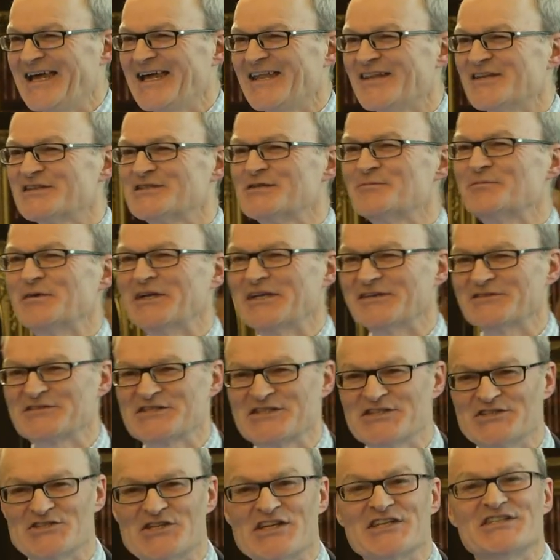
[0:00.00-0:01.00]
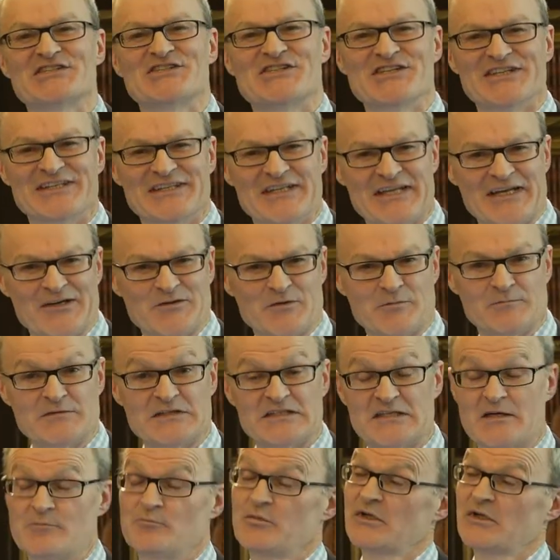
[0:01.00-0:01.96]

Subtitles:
There's a bit of suggestion there, obviously.